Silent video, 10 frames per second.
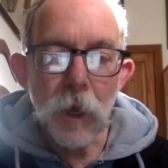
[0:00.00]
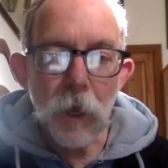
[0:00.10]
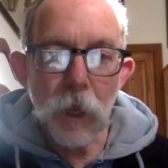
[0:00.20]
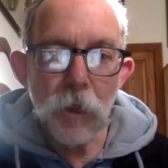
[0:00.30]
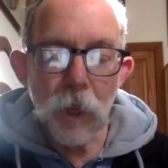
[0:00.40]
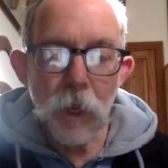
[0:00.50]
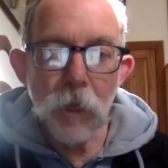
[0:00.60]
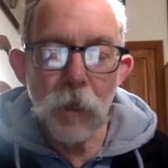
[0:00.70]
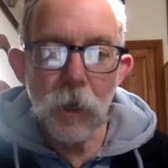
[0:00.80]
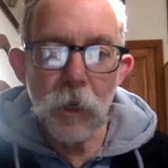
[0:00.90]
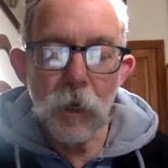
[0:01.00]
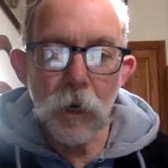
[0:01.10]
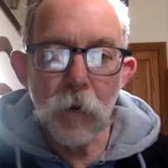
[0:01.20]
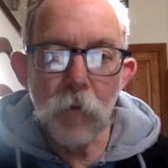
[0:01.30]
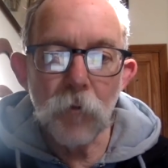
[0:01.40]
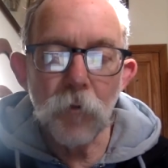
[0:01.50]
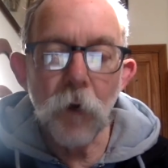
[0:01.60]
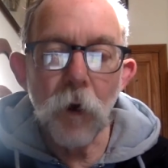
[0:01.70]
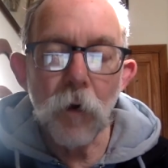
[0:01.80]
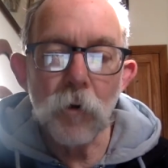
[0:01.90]
in the
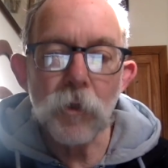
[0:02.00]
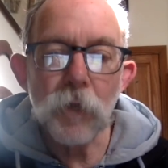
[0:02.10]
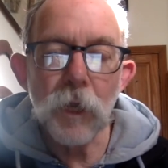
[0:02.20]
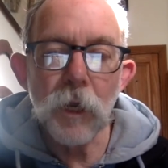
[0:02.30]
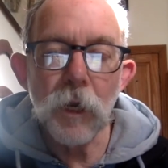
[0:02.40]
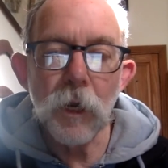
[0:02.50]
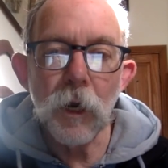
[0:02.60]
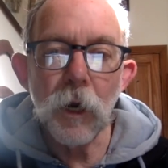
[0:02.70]
files in